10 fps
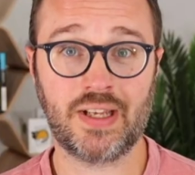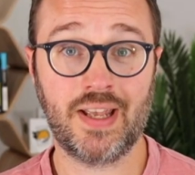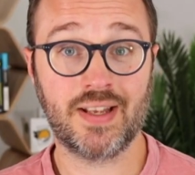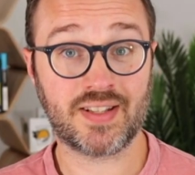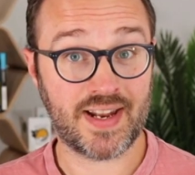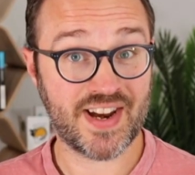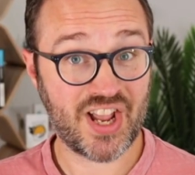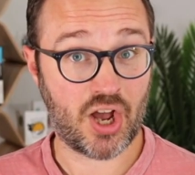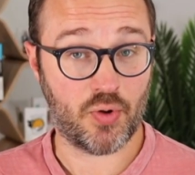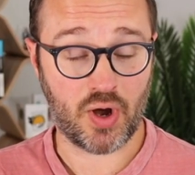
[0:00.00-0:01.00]
So there you
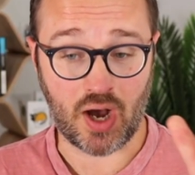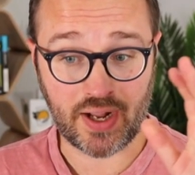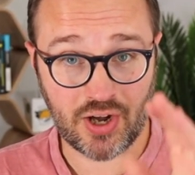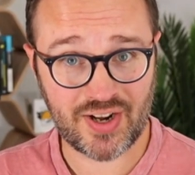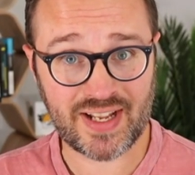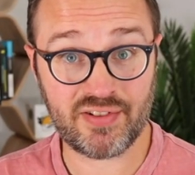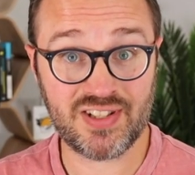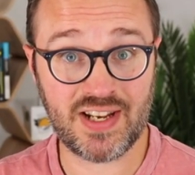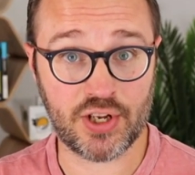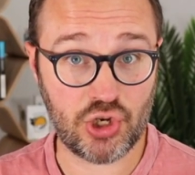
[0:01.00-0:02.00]
go. I can't
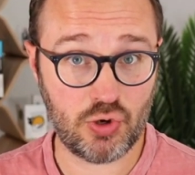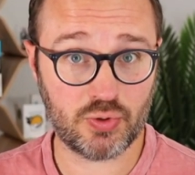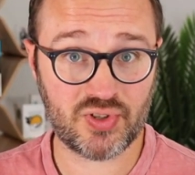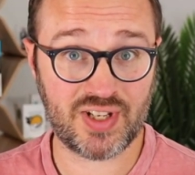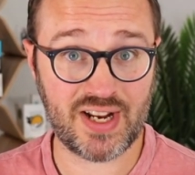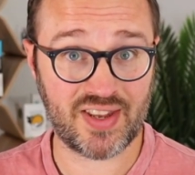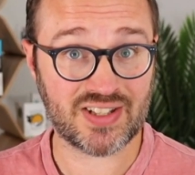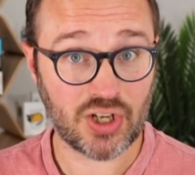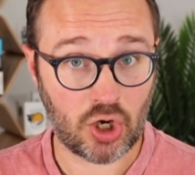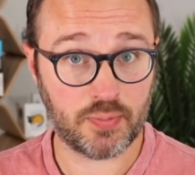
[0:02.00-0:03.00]
guarantee that you will see
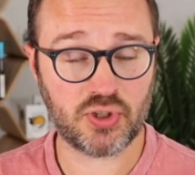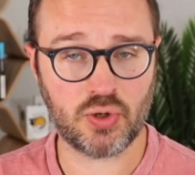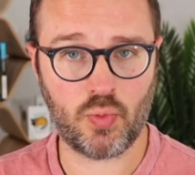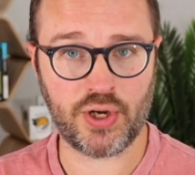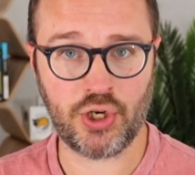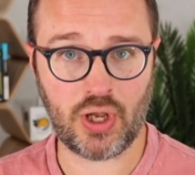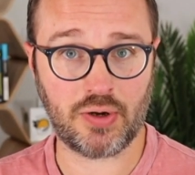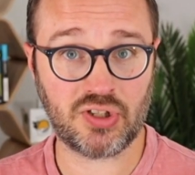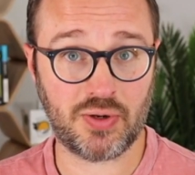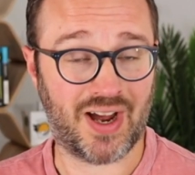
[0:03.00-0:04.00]
this option when you go
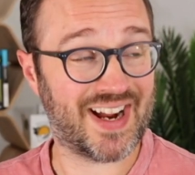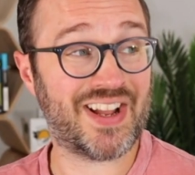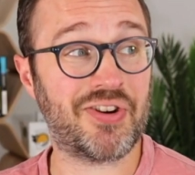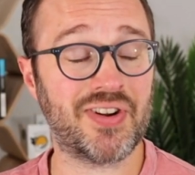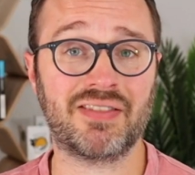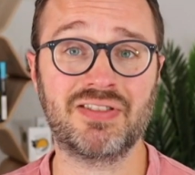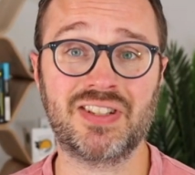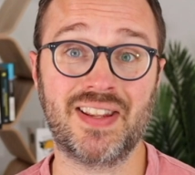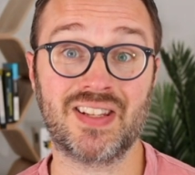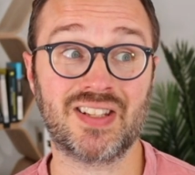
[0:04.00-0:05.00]
to do it. I can't guarantee
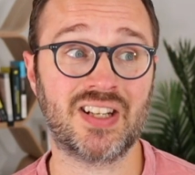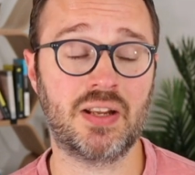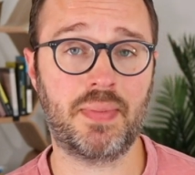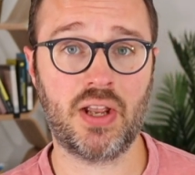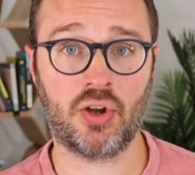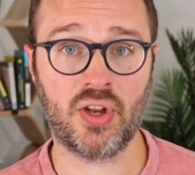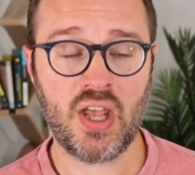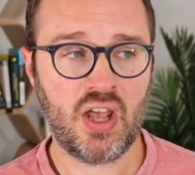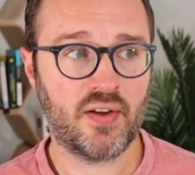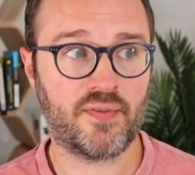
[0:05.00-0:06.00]
this is going to be on
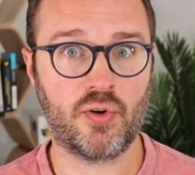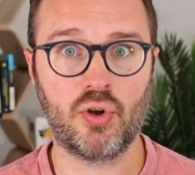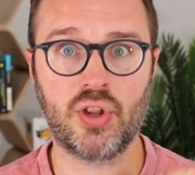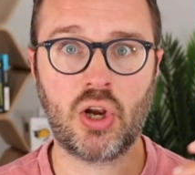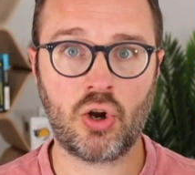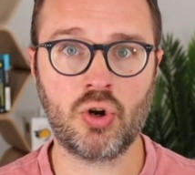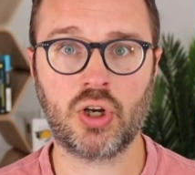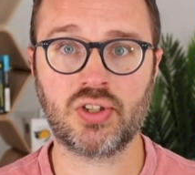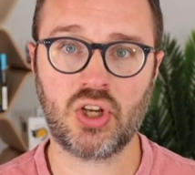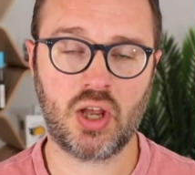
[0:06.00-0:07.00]
for the longer
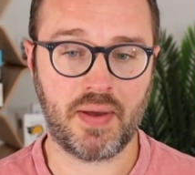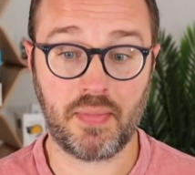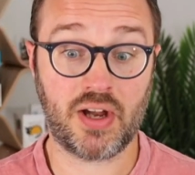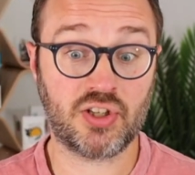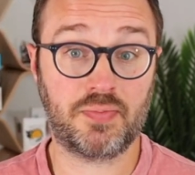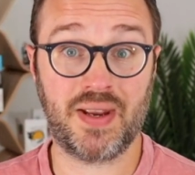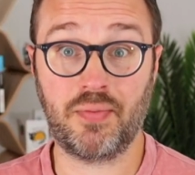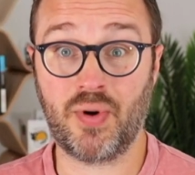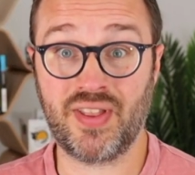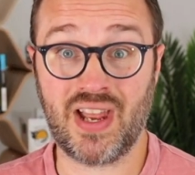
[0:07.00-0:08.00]
term. It might just be
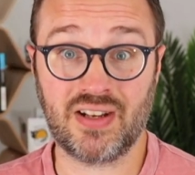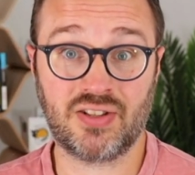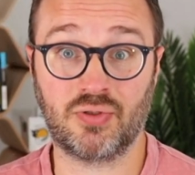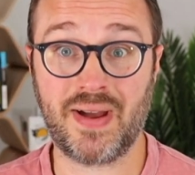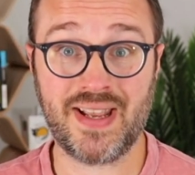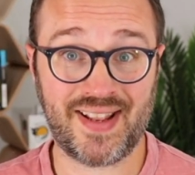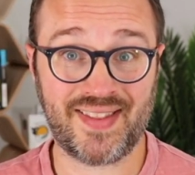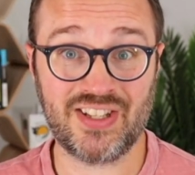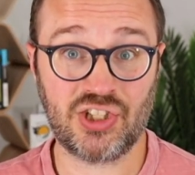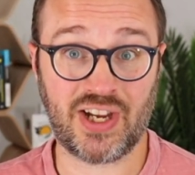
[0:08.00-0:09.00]
when they're making
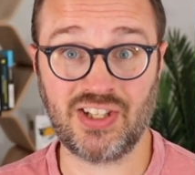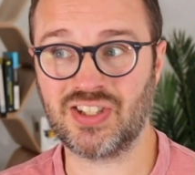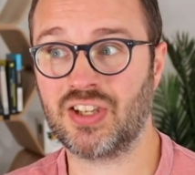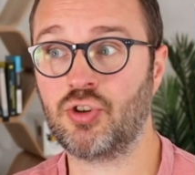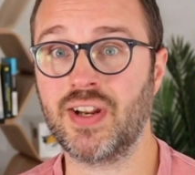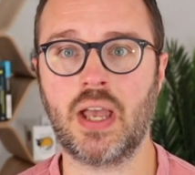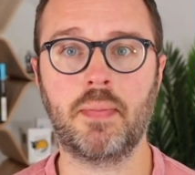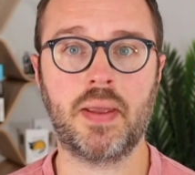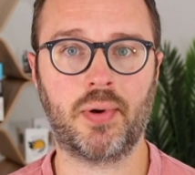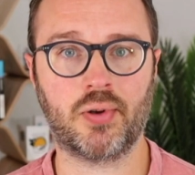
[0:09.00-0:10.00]
these changes to try and get
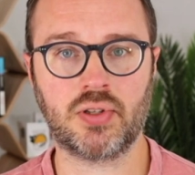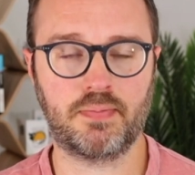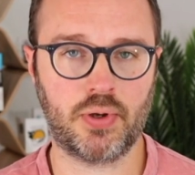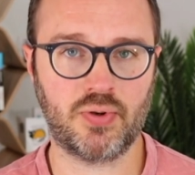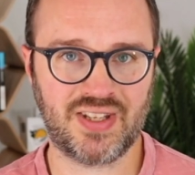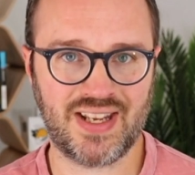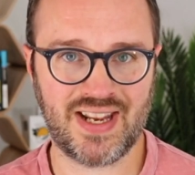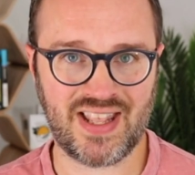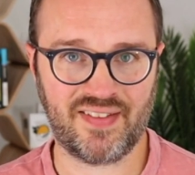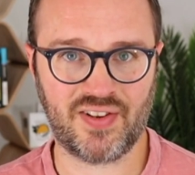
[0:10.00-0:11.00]
people onto Boost in
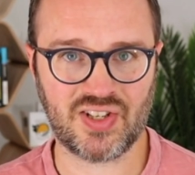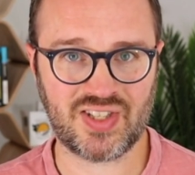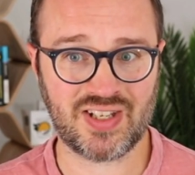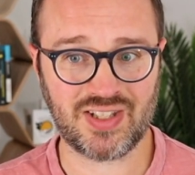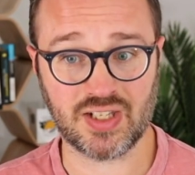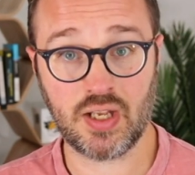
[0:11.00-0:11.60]
that first instance.